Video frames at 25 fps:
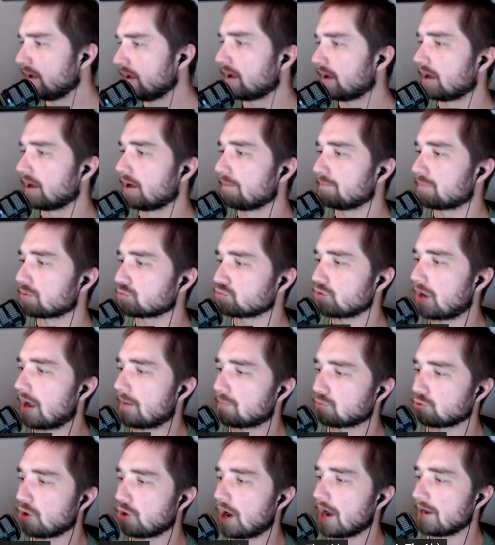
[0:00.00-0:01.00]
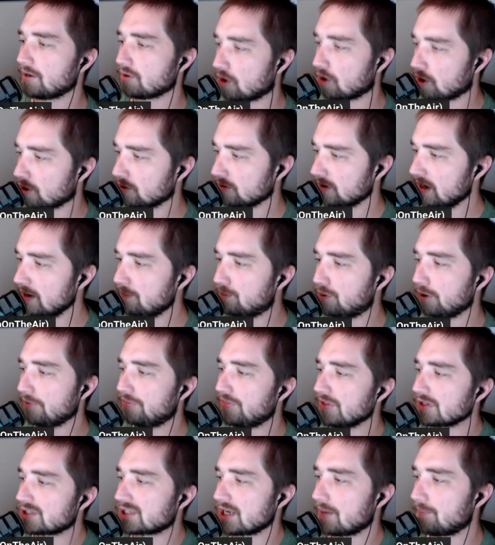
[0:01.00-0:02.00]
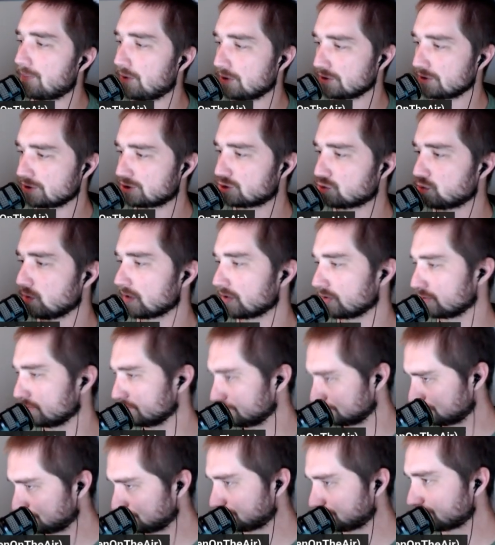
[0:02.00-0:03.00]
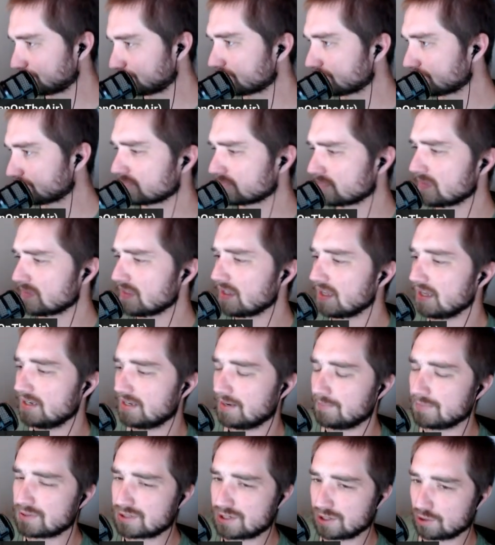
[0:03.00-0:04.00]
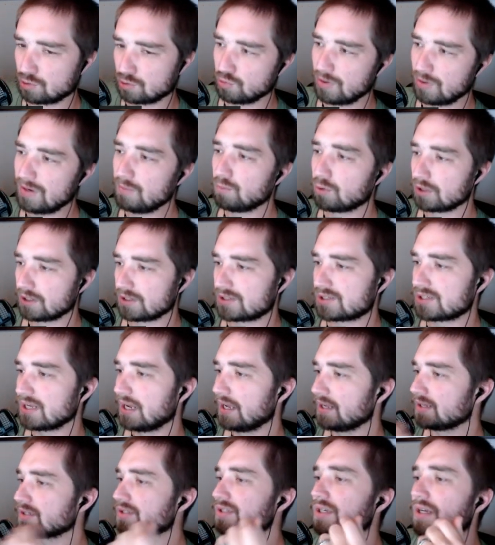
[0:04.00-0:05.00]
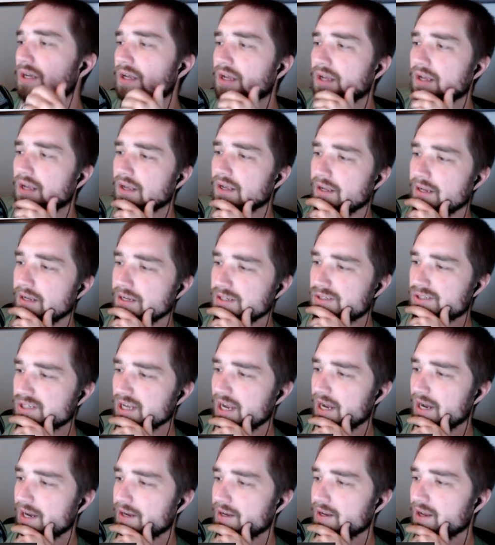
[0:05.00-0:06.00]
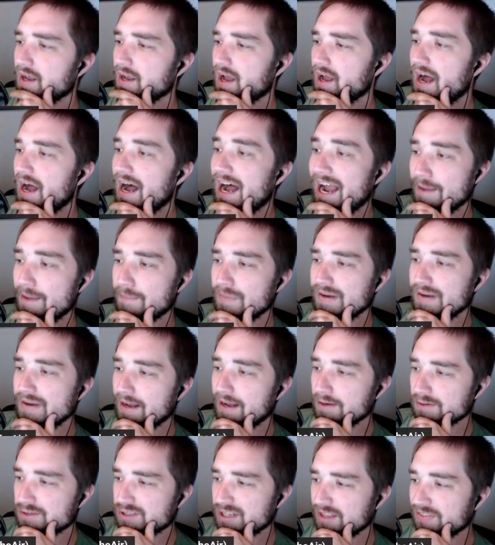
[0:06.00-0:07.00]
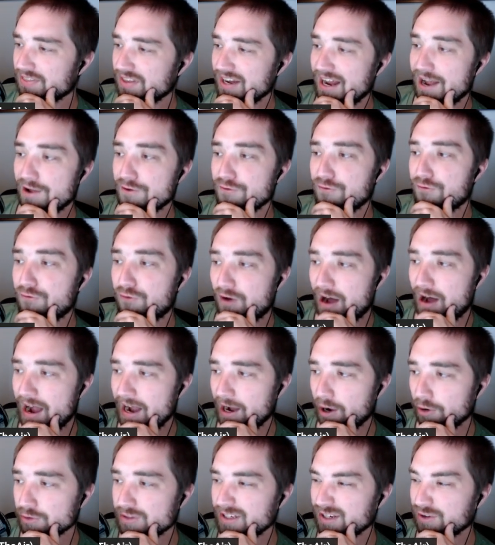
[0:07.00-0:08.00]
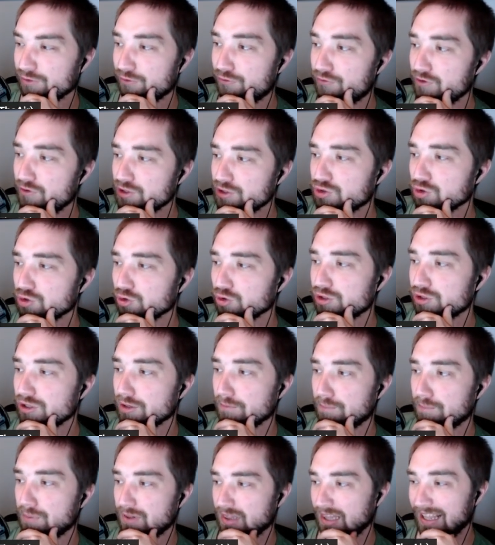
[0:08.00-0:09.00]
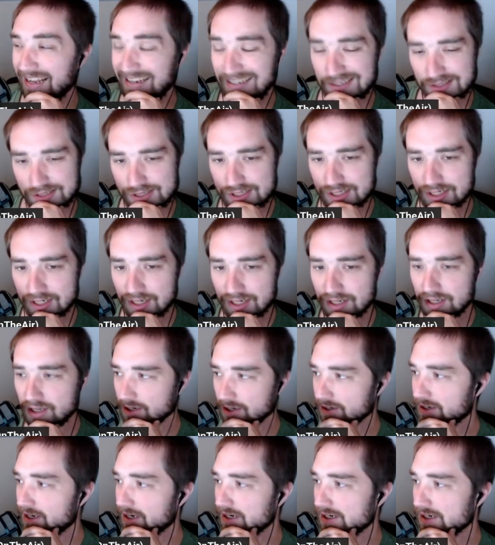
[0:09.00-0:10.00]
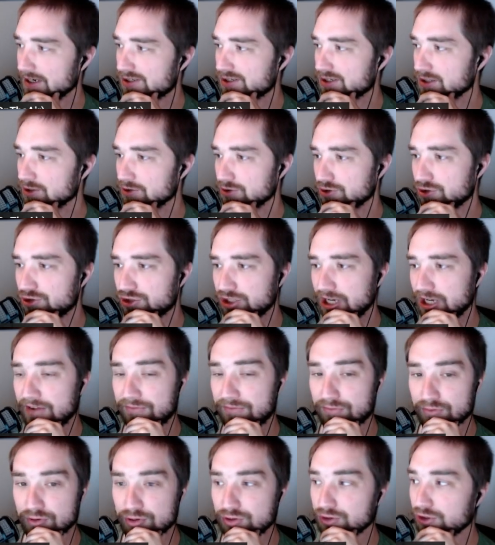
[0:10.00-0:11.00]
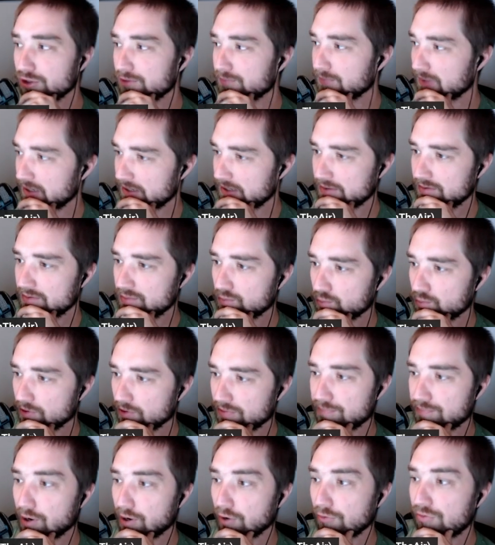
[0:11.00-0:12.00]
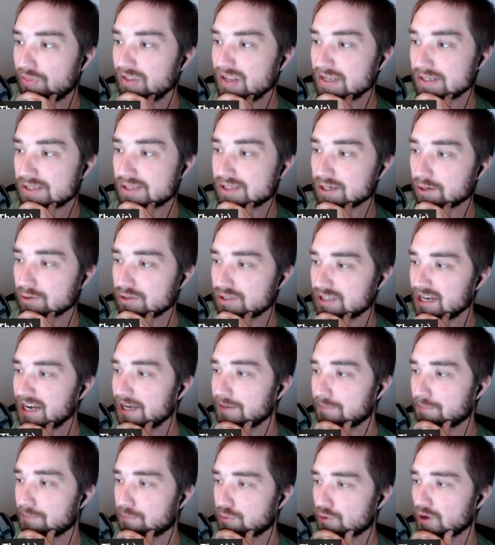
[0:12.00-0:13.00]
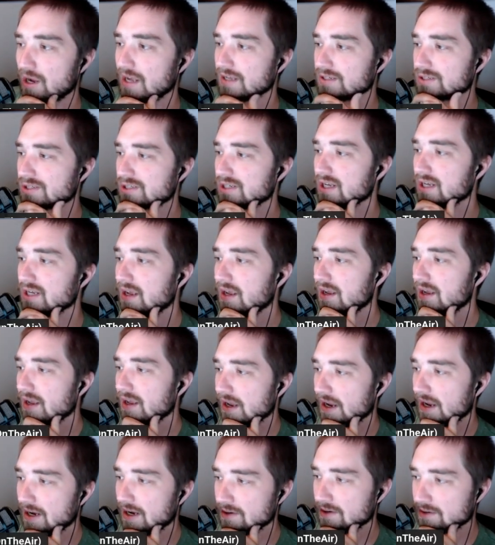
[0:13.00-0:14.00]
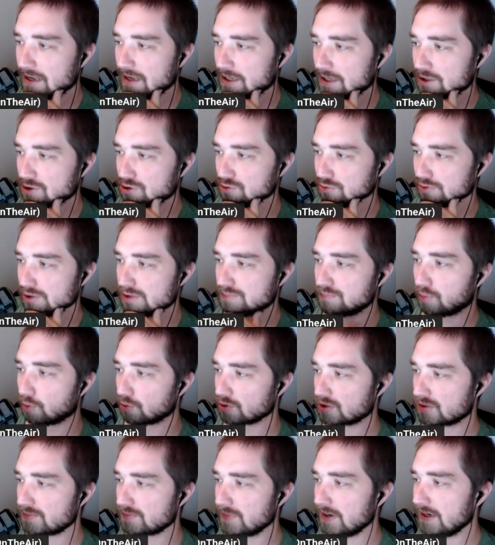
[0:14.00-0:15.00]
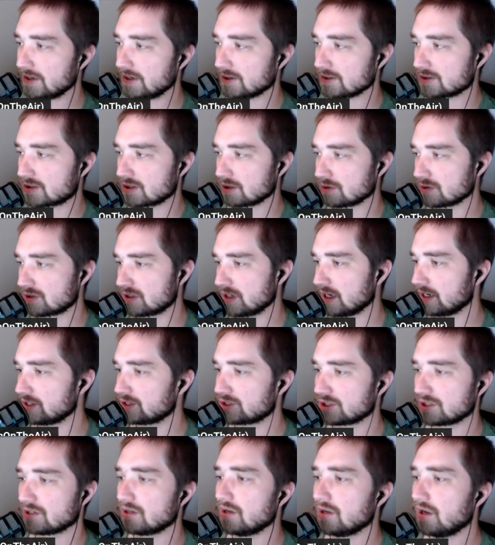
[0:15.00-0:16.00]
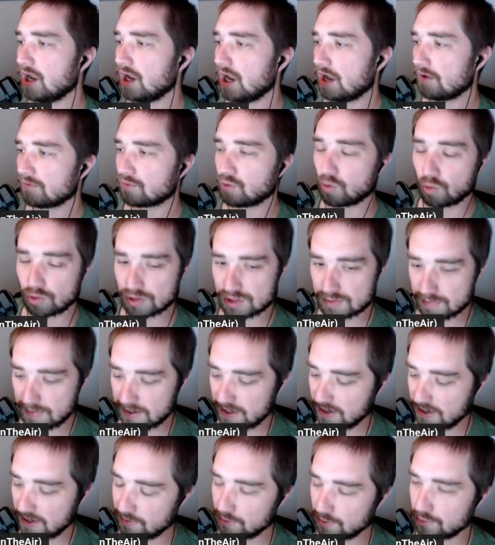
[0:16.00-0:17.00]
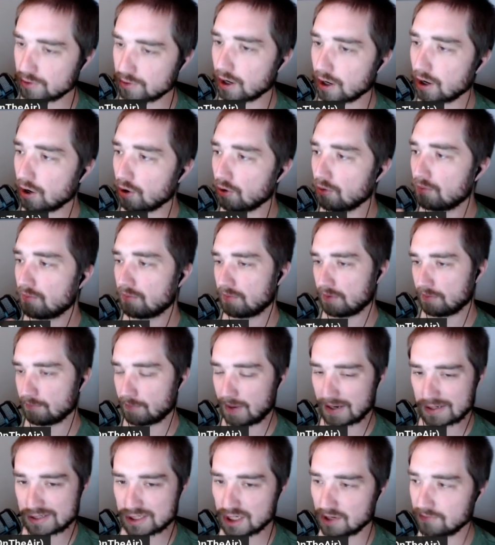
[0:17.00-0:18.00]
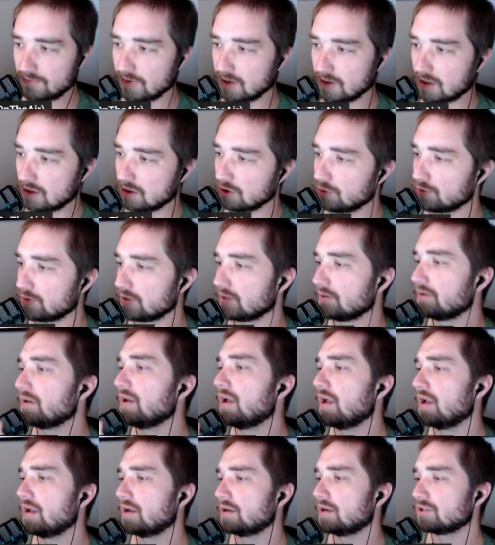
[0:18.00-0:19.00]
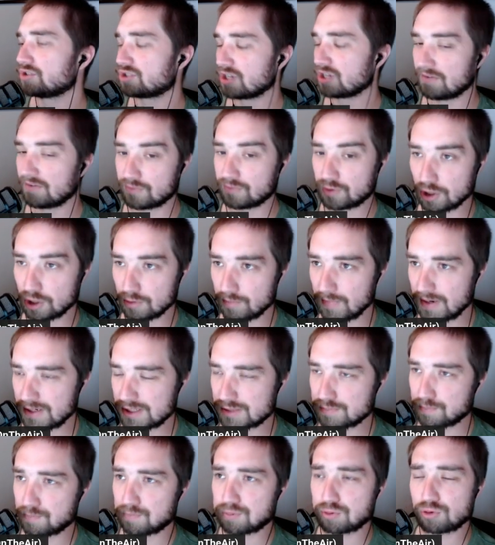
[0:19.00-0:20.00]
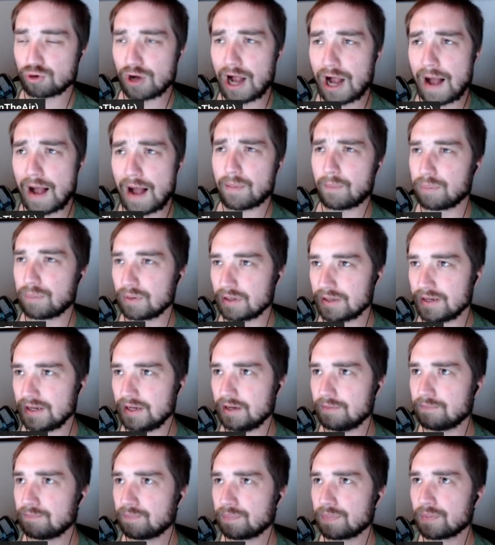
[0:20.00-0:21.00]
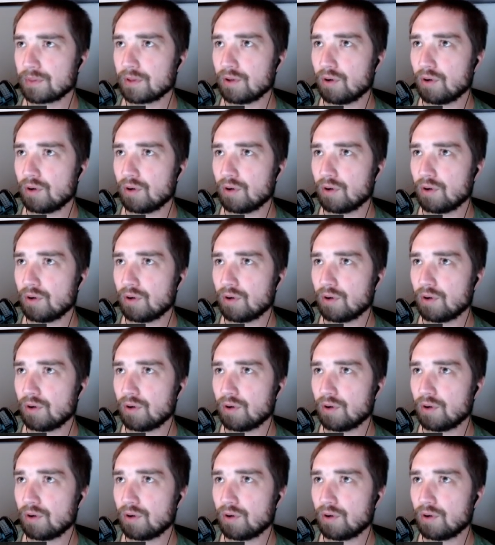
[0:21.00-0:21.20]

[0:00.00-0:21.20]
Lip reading: But Rob Reinhart, he put this up on Twitter, and I'm just going to read what it says. He said, "I am announcing that I have filed an official complaint against Jeff Goodman with both the Associated Press and National Sports Media Association." Of course, many of you know, myself included, Jeff Goodman's probably